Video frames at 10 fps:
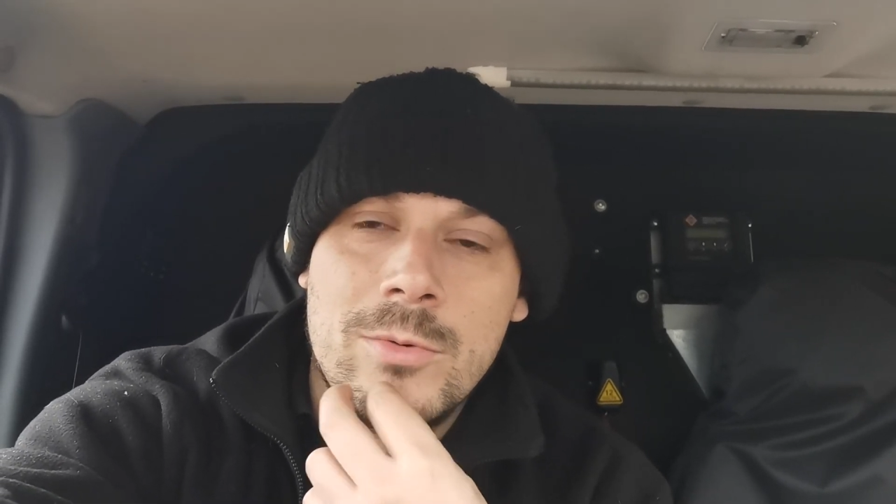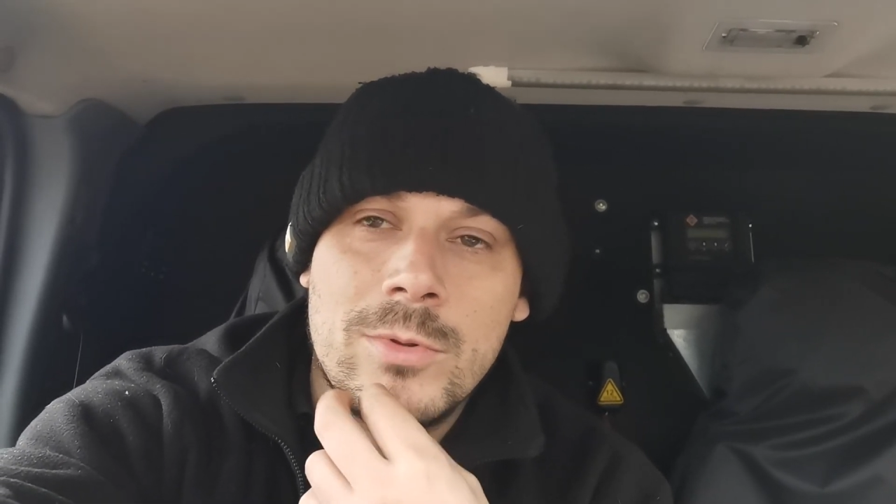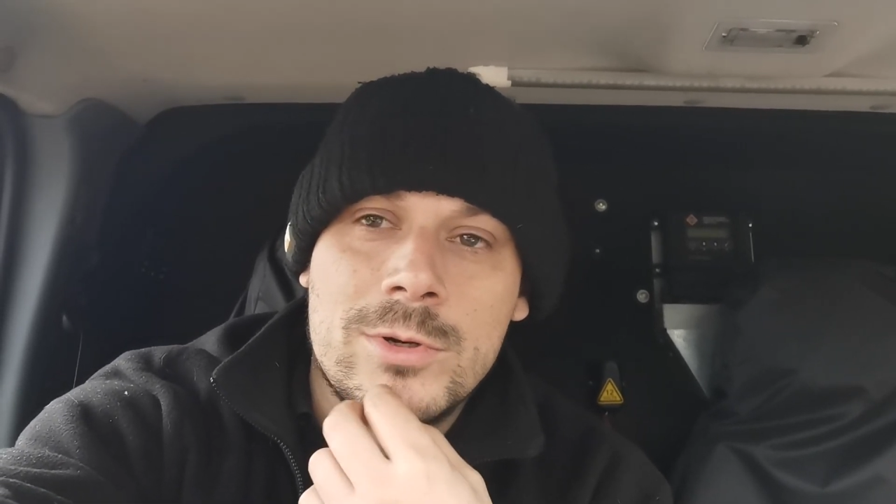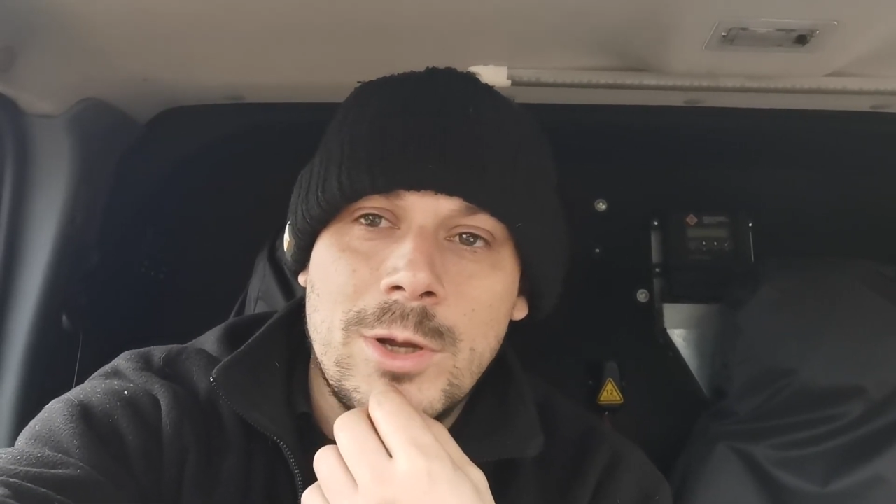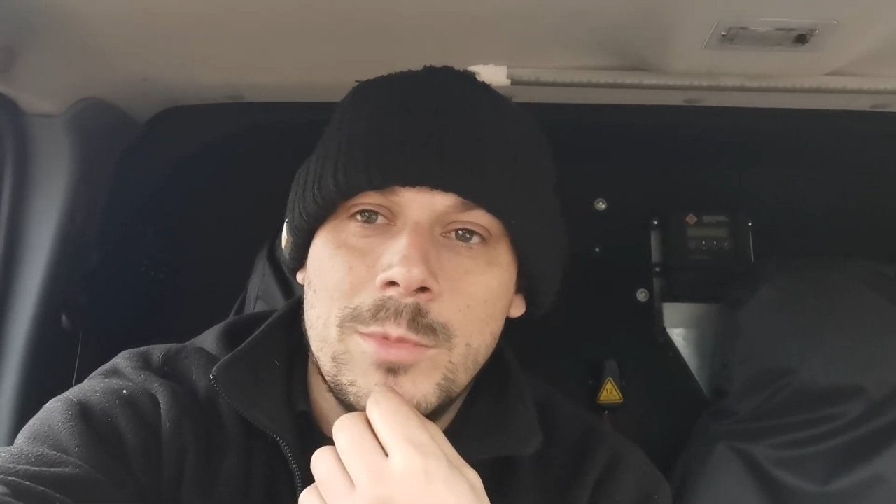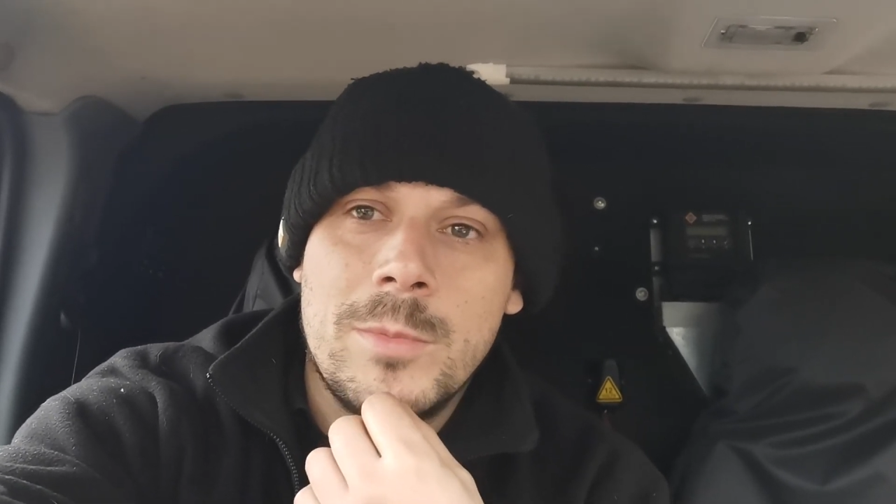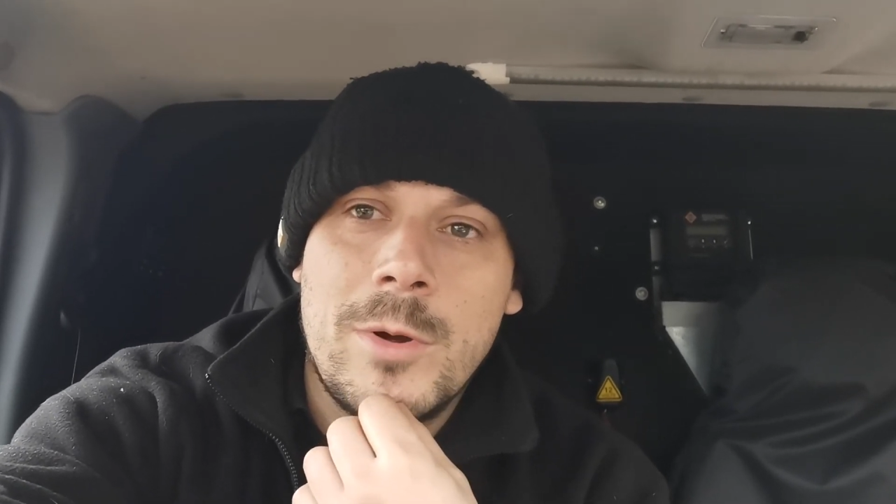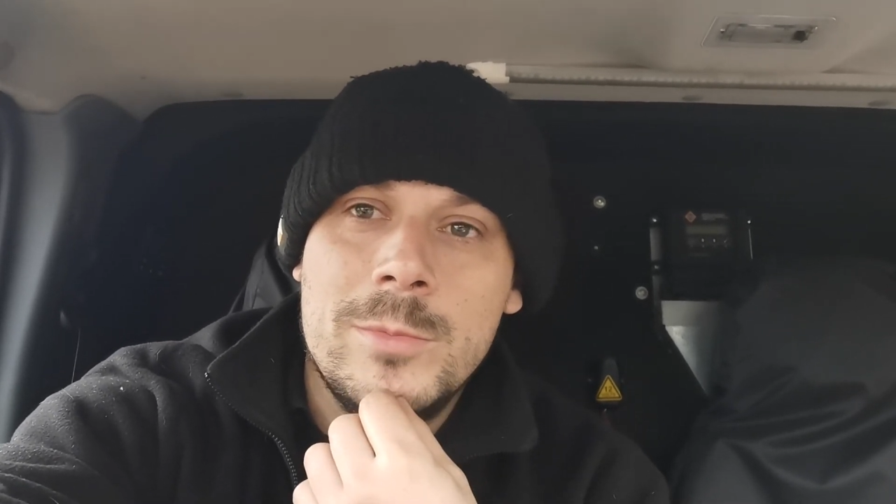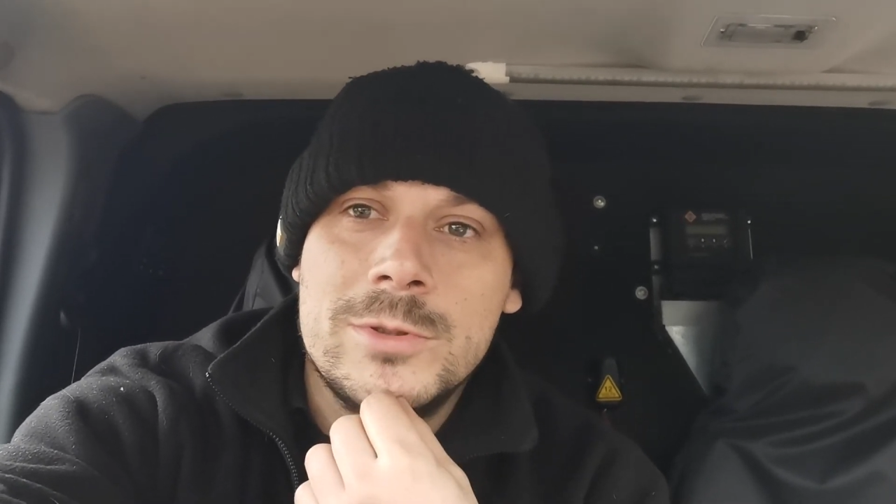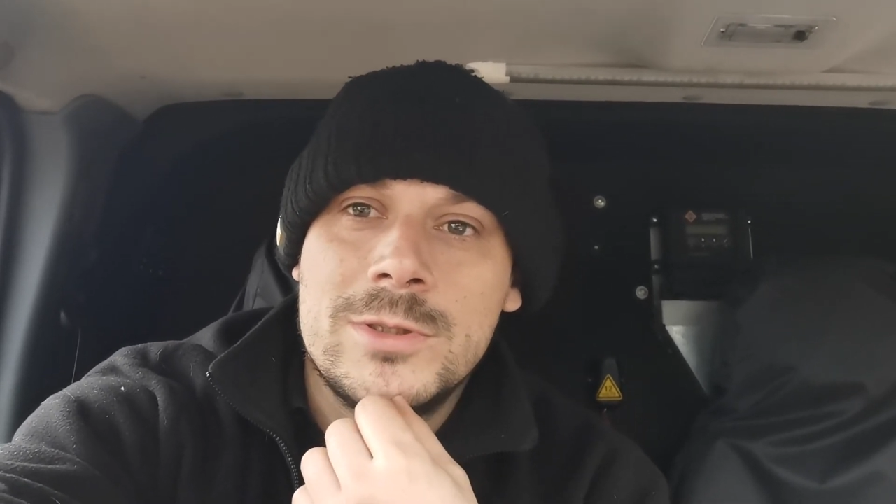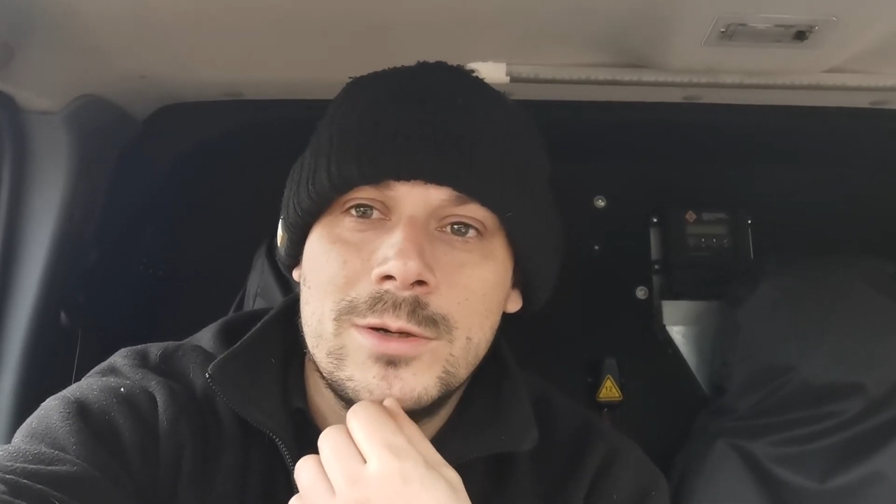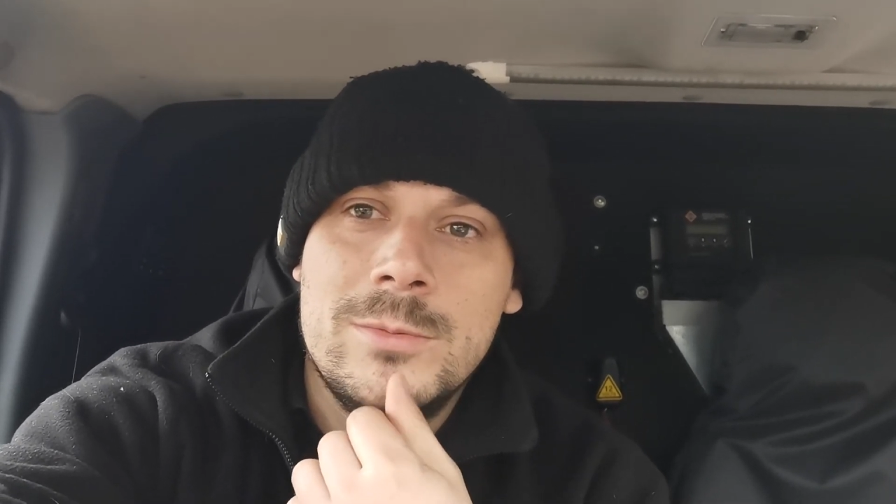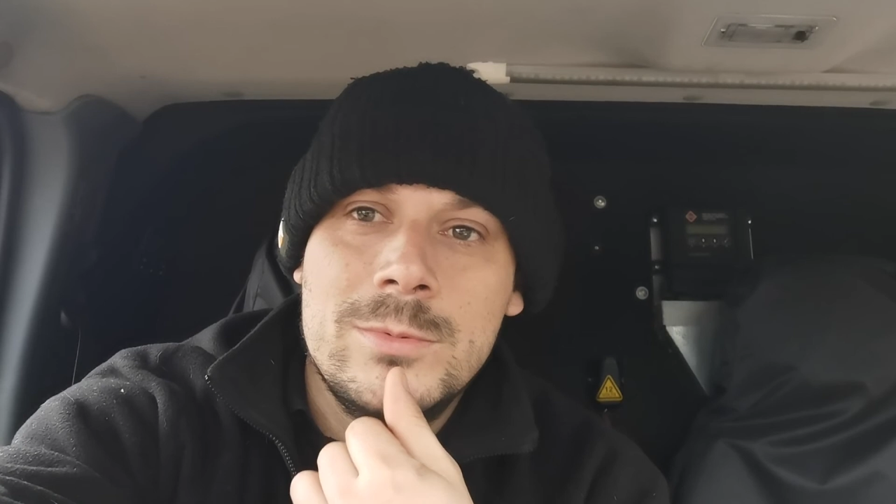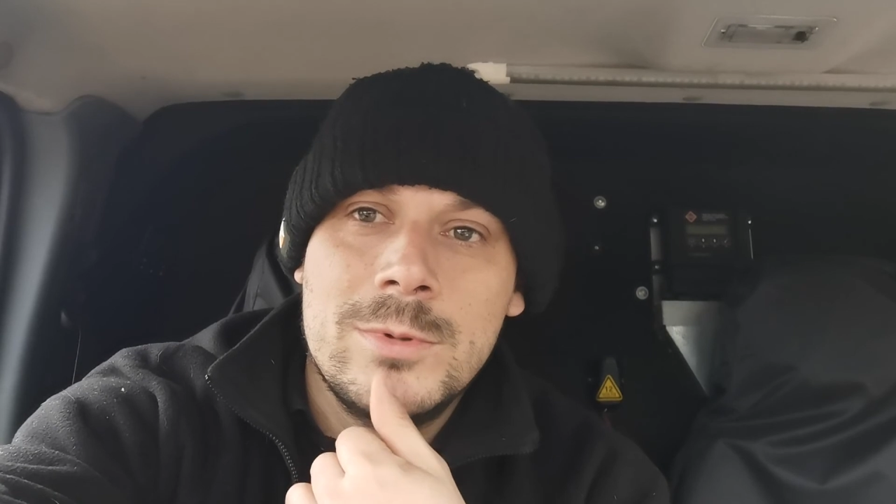all the time at the moment, so